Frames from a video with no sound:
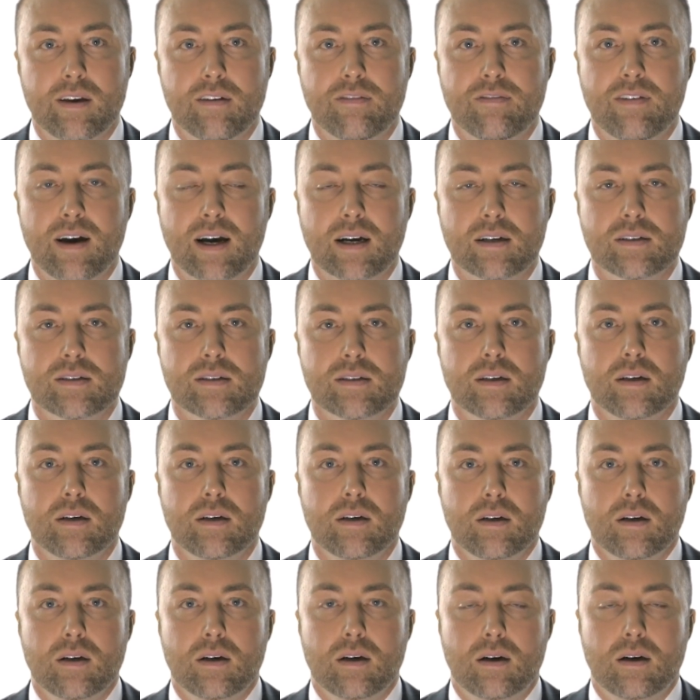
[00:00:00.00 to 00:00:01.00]
effects
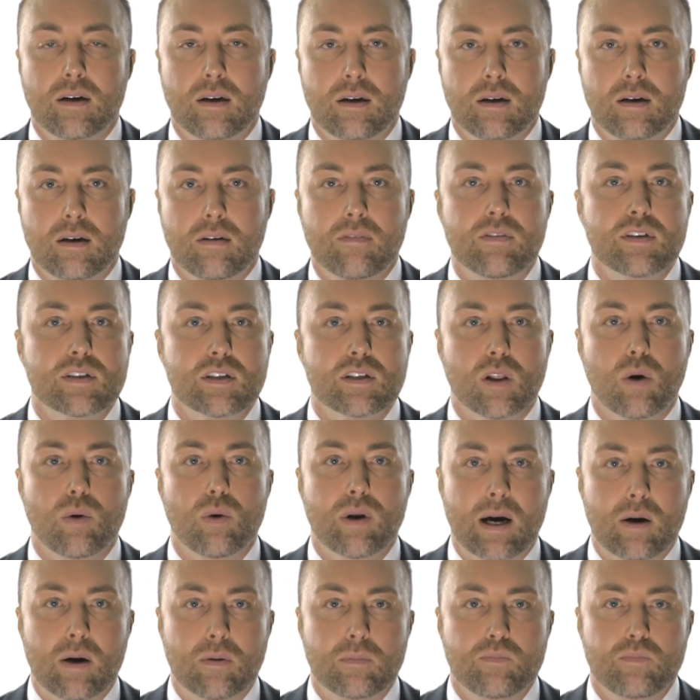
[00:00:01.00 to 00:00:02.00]
of the
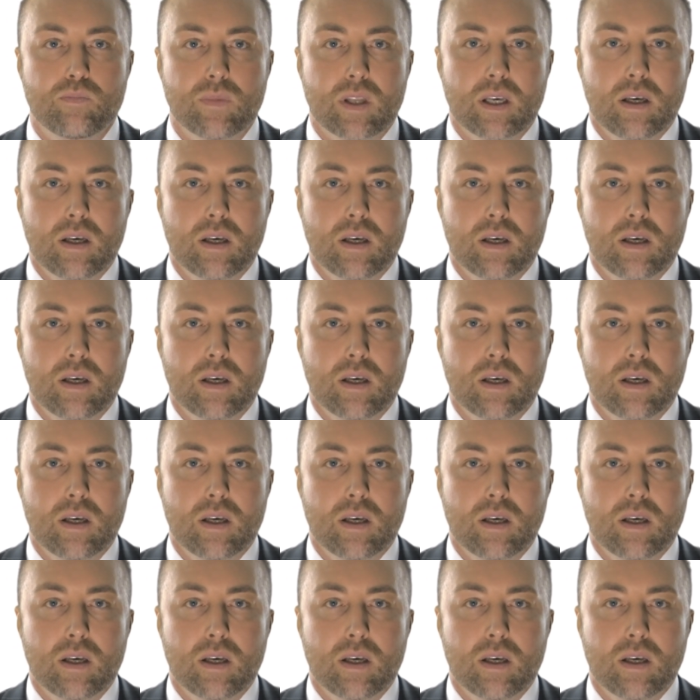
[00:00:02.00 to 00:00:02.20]
slowdown.